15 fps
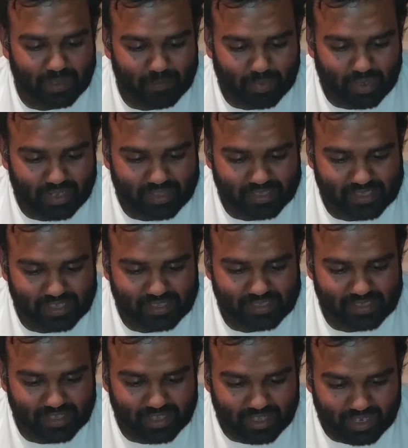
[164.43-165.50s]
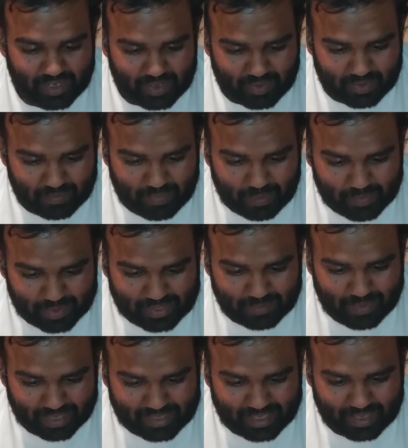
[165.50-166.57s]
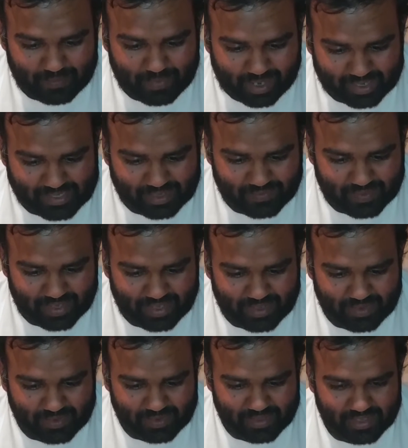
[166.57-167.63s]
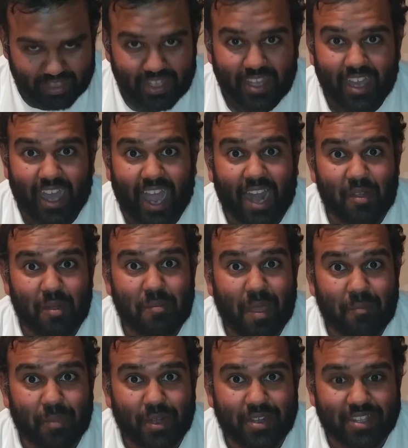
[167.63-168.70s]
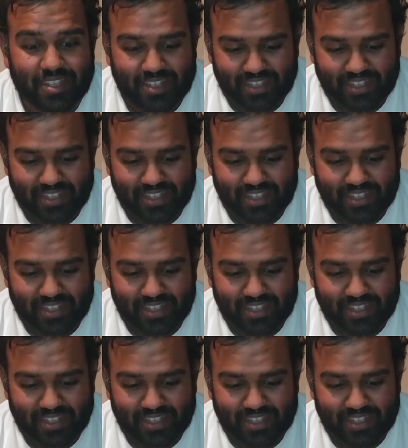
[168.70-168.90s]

Parentheses, remember to make the unboxing video. I remembered.